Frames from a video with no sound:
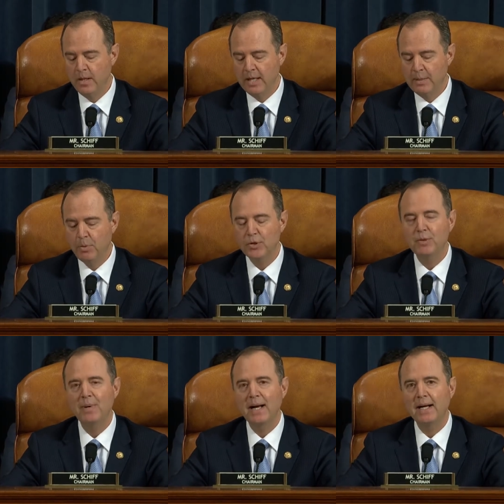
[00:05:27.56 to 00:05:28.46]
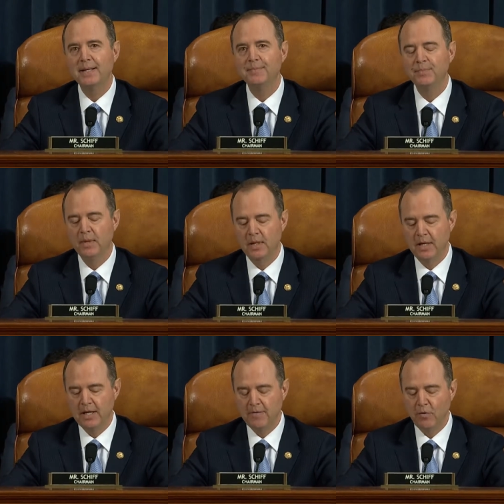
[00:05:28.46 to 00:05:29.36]
he pushed back,
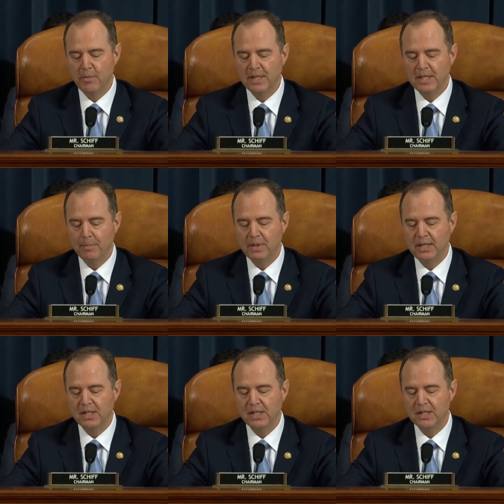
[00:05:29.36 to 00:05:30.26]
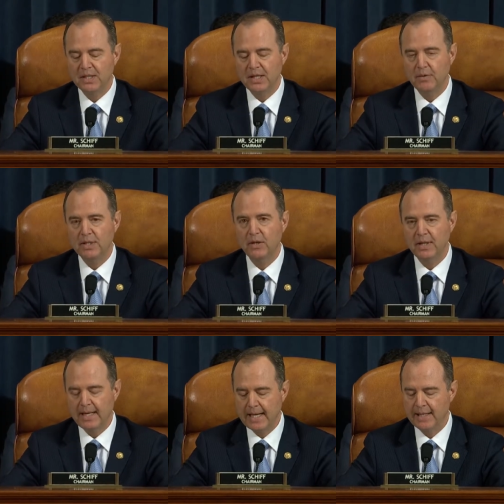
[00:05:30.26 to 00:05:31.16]
informing Deputy Assistant Secretary
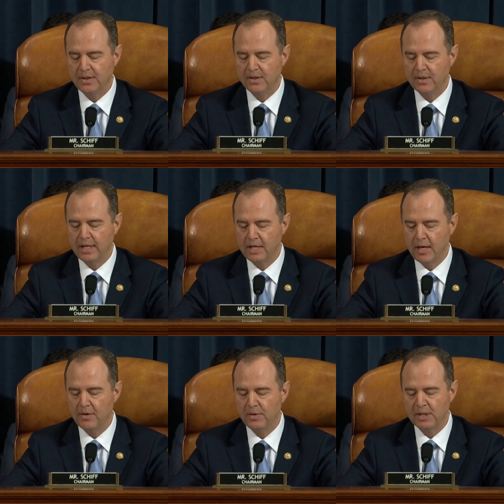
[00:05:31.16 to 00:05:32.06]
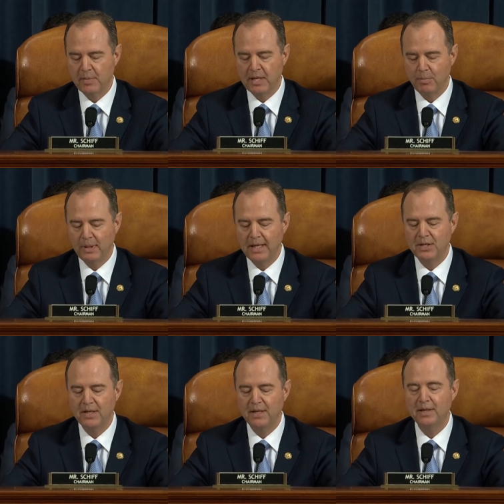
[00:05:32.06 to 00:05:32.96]
Kent and others about a plan
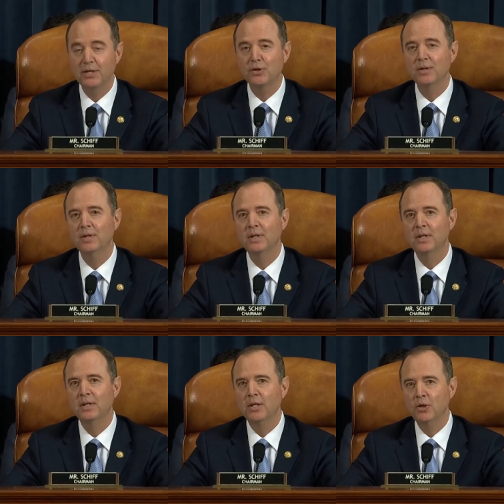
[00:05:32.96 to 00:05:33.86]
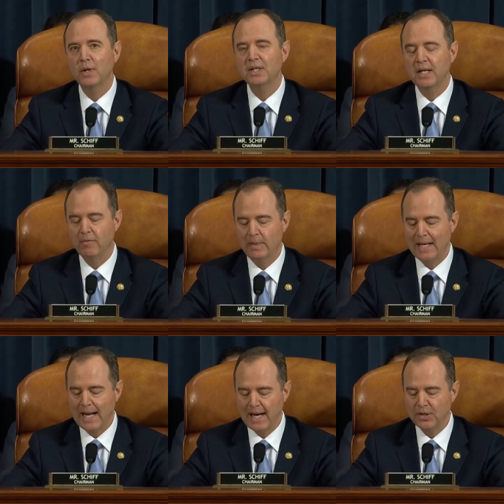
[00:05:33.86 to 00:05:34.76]
to condition U.S.
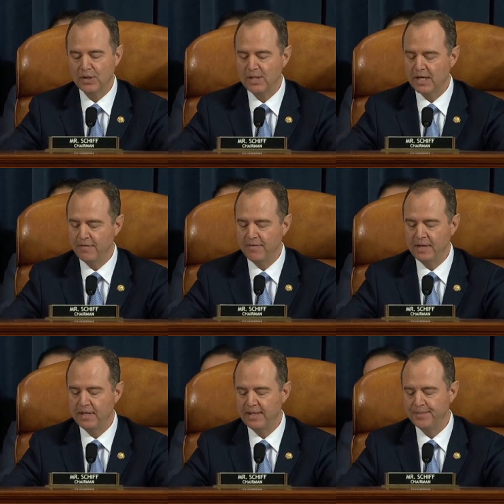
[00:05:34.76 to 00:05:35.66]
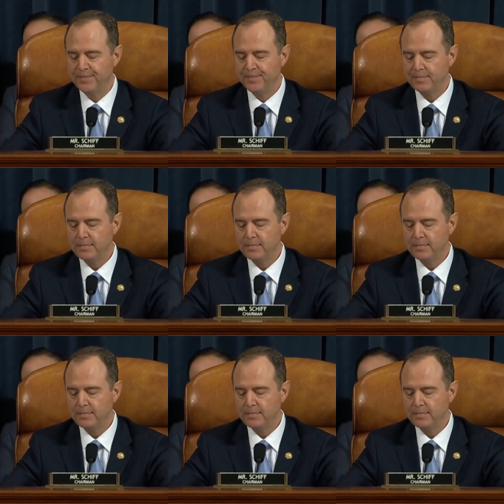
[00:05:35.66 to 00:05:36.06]
government actions and funding